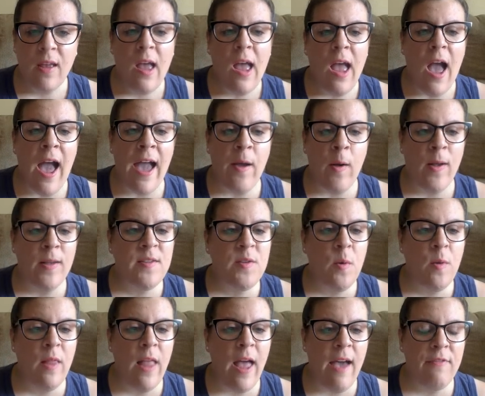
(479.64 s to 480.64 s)
I
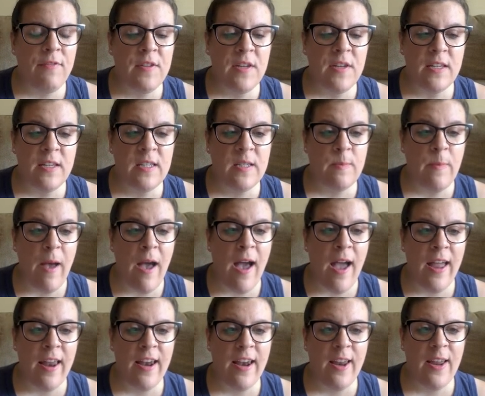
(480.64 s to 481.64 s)
also left a spot
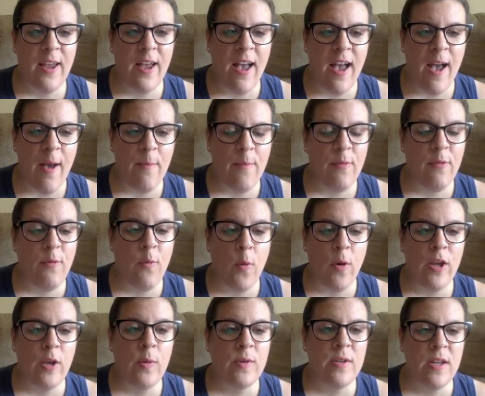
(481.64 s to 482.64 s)
for
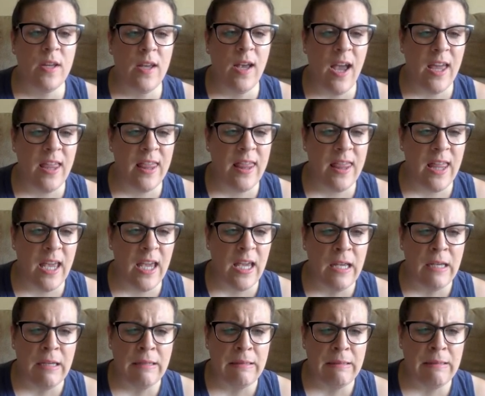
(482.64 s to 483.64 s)
you to, I
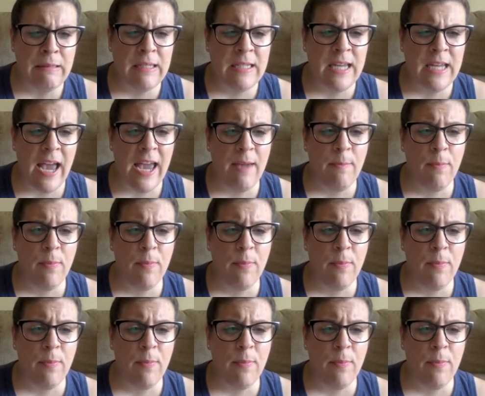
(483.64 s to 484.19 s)
think, type